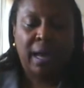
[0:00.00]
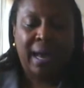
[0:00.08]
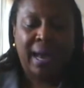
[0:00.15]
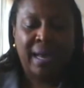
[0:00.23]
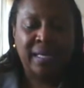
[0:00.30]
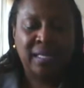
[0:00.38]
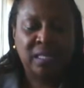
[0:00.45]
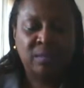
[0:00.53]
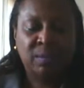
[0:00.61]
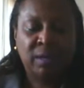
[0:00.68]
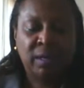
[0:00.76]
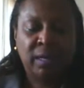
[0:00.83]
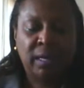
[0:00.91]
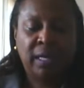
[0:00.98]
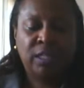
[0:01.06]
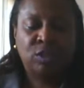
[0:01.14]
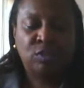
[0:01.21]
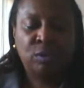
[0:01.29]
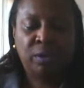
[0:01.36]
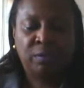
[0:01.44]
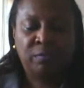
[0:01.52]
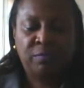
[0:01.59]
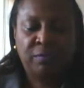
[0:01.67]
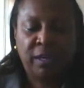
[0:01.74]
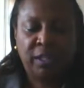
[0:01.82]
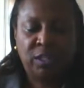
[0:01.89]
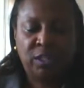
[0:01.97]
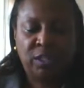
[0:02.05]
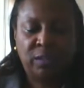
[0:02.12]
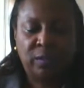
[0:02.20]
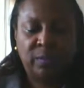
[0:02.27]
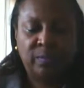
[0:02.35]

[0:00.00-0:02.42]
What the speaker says: asthma, and throat infection.